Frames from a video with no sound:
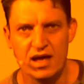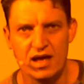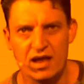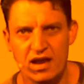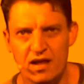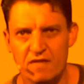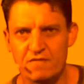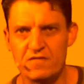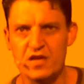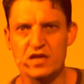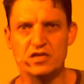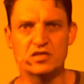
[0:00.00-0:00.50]

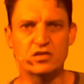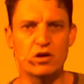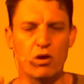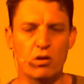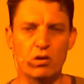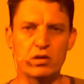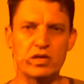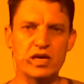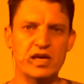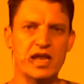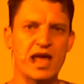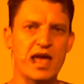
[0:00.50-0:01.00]
I love those
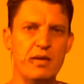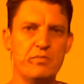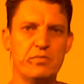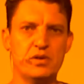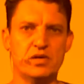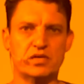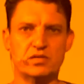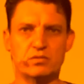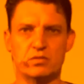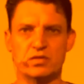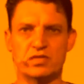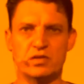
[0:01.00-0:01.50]
golden
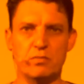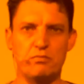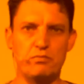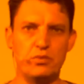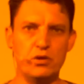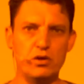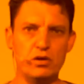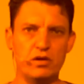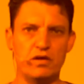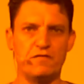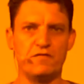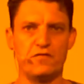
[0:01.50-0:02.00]
ambers. What's a
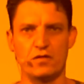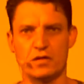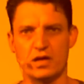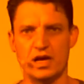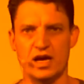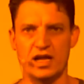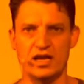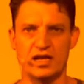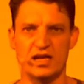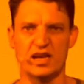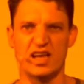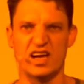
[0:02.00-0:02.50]
beautiful
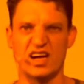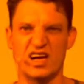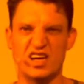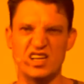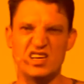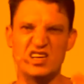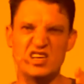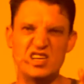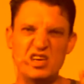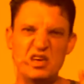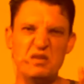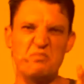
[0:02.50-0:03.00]
color, like a
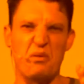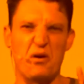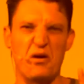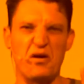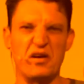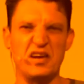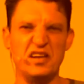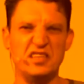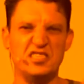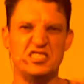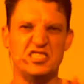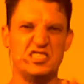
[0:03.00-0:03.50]
deep
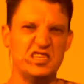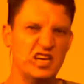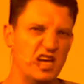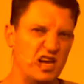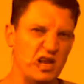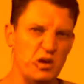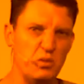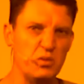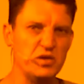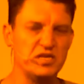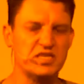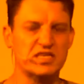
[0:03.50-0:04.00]
orange
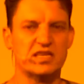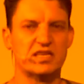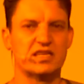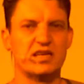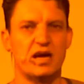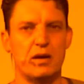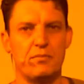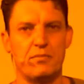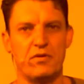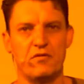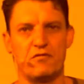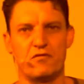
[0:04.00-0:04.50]
yellowish
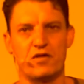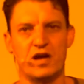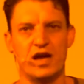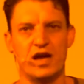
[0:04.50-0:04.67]
type of